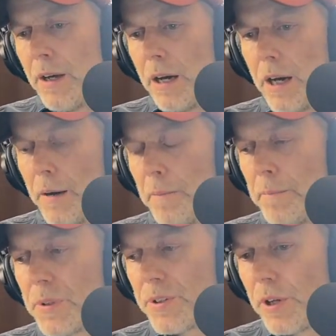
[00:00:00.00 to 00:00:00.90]

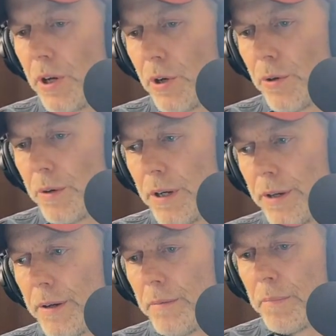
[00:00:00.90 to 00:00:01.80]
Um, so,
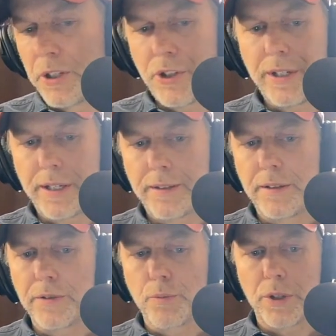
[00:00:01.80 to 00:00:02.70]
but she
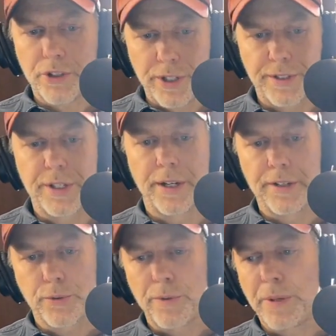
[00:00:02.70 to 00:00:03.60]
did what she's done
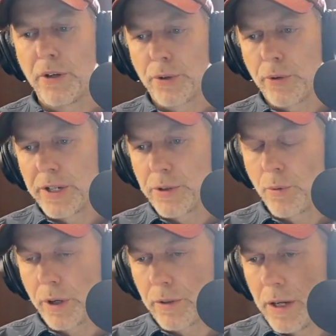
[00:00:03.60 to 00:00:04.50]
is repeal the right to
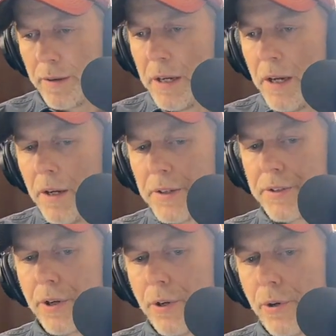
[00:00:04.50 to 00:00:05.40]
work law.
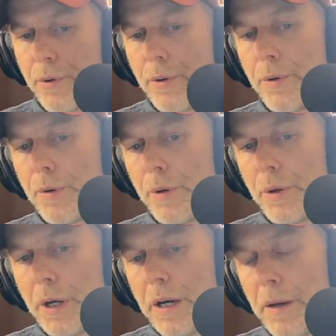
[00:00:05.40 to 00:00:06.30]
So,
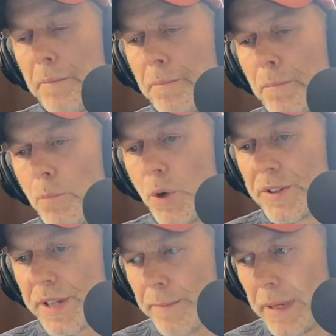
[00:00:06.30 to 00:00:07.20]
um, what
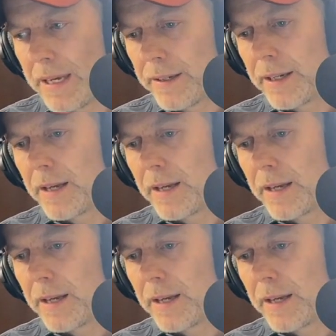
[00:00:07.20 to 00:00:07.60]
does that mean?